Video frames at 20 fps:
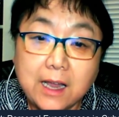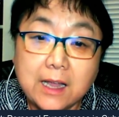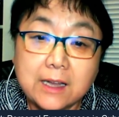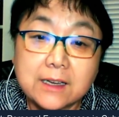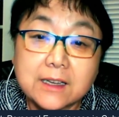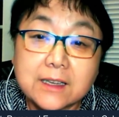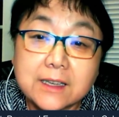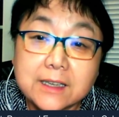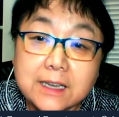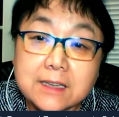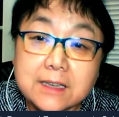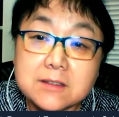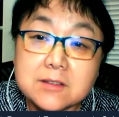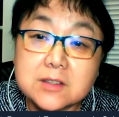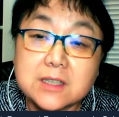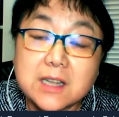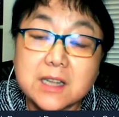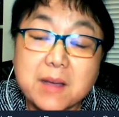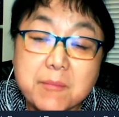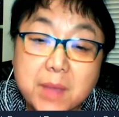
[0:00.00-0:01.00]
and
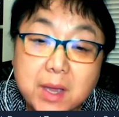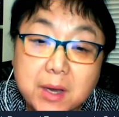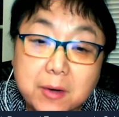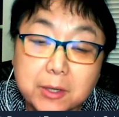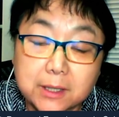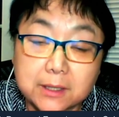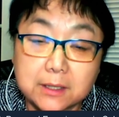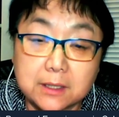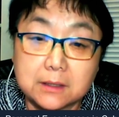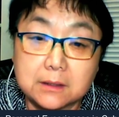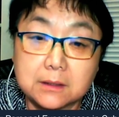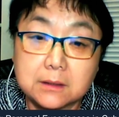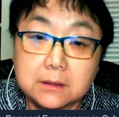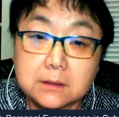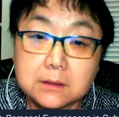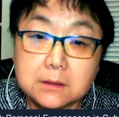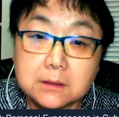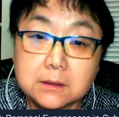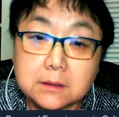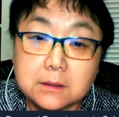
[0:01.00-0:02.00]
against America.
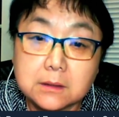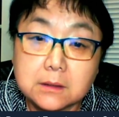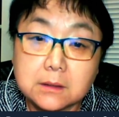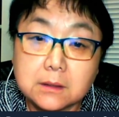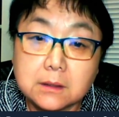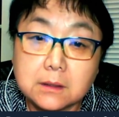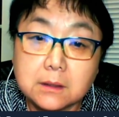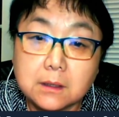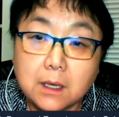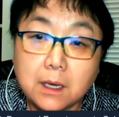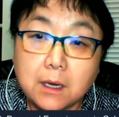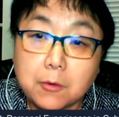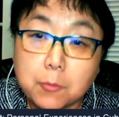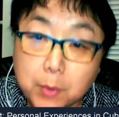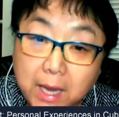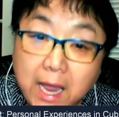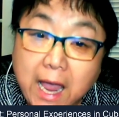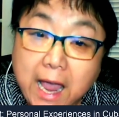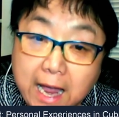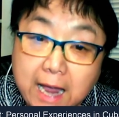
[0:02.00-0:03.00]

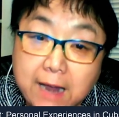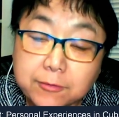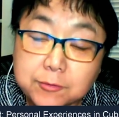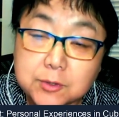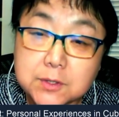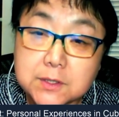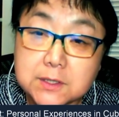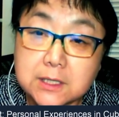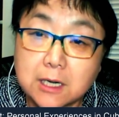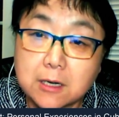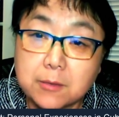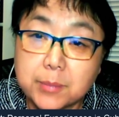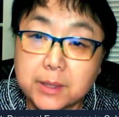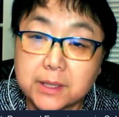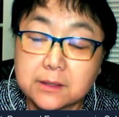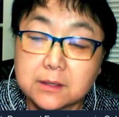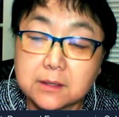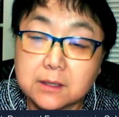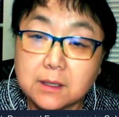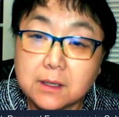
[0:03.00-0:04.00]
We have to stop
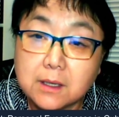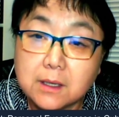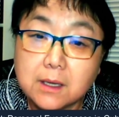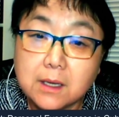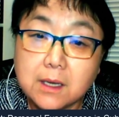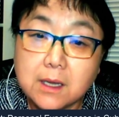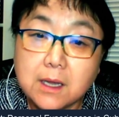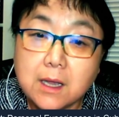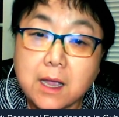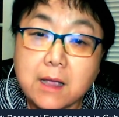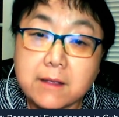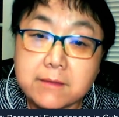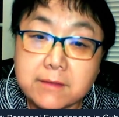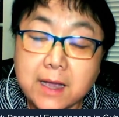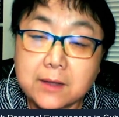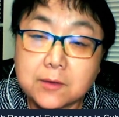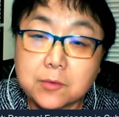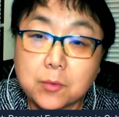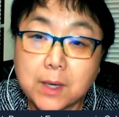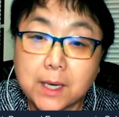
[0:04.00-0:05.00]
it. And
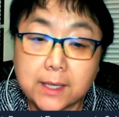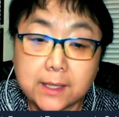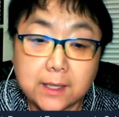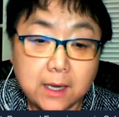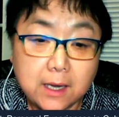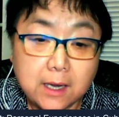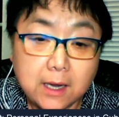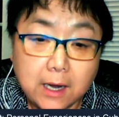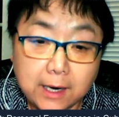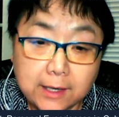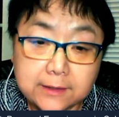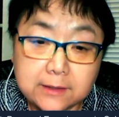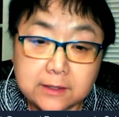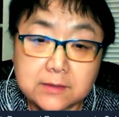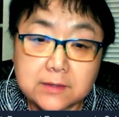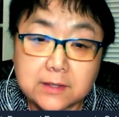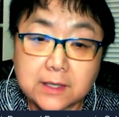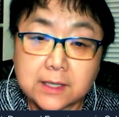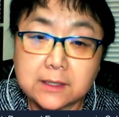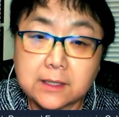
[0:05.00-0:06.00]
that's why I
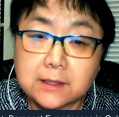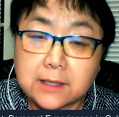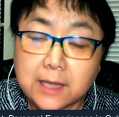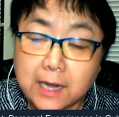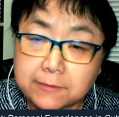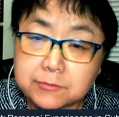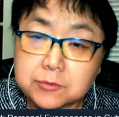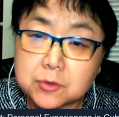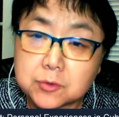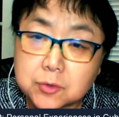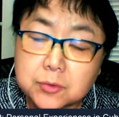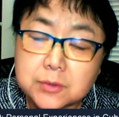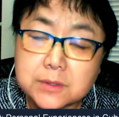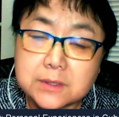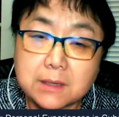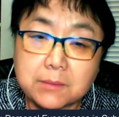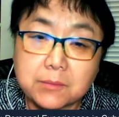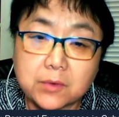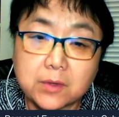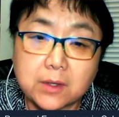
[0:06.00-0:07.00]
decided I have to do
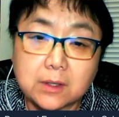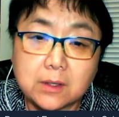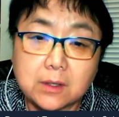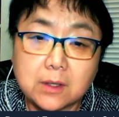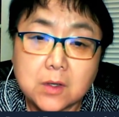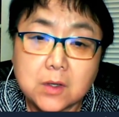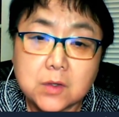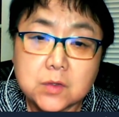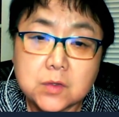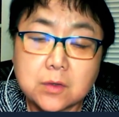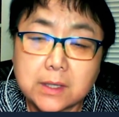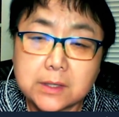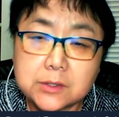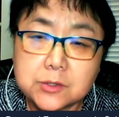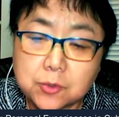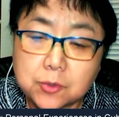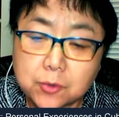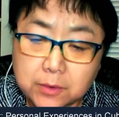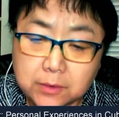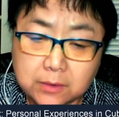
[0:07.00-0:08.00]
something. So I
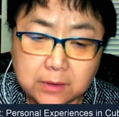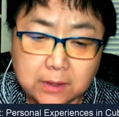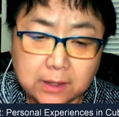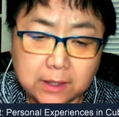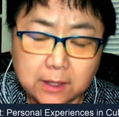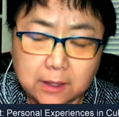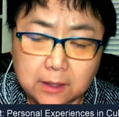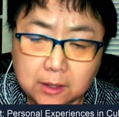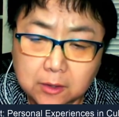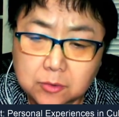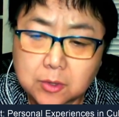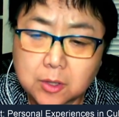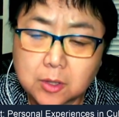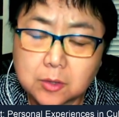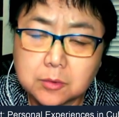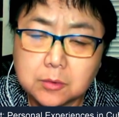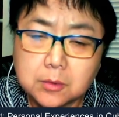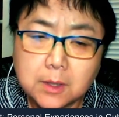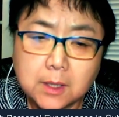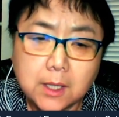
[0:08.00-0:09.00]
joined the
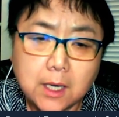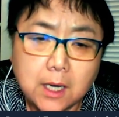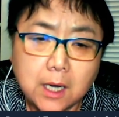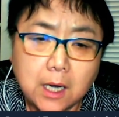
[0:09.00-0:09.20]
local